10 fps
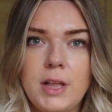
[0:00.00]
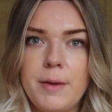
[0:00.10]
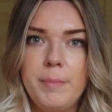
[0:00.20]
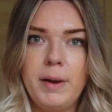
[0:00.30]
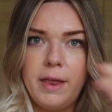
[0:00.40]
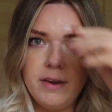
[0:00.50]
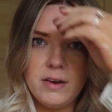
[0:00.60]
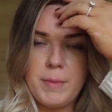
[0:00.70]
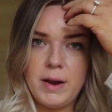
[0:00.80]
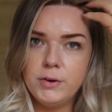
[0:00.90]
like
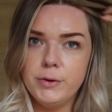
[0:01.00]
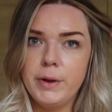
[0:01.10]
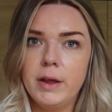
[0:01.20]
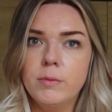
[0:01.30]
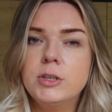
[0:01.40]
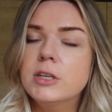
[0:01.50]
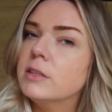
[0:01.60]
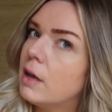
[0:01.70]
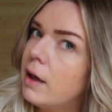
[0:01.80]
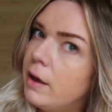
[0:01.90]
blended my root in, which
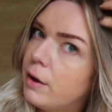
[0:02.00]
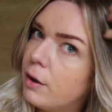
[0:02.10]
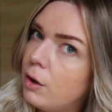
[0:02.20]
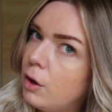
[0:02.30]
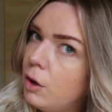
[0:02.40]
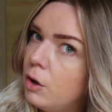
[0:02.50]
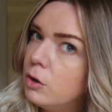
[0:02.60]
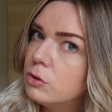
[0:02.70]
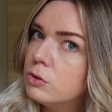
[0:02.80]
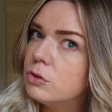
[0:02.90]
is like
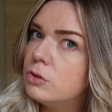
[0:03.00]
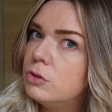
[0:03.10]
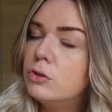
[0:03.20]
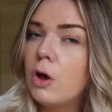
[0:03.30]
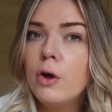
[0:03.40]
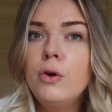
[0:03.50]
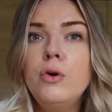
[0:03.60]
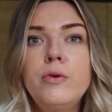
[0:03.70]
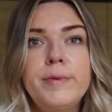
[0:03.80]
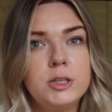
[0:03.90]

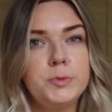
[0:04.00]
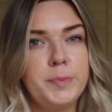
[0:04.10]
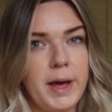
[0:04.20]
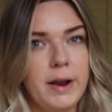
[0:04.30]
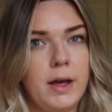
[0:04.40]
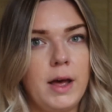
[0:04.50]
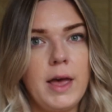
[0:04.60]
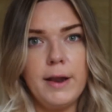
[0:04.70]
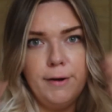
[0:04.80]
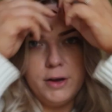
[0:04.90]
so much better.
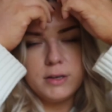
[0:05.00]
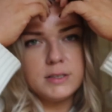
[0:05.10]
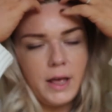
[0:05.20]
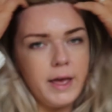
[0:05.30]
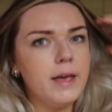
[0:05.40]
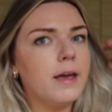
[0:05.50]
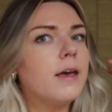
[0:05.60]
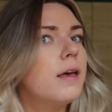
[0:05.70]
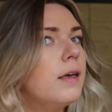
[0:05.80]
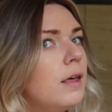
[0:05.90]
It looks
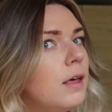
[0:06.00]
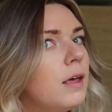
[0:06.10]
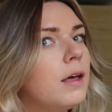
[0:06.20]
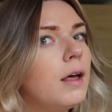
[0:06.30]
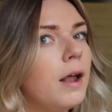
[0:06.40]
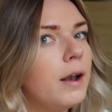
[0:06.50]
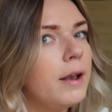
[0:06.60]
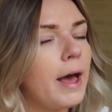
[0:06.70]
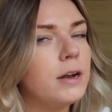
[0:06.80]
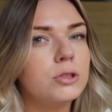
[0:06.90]
like
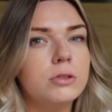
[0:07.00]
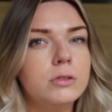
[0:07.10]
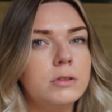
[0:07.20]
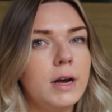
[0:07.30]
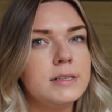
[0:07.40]
natural.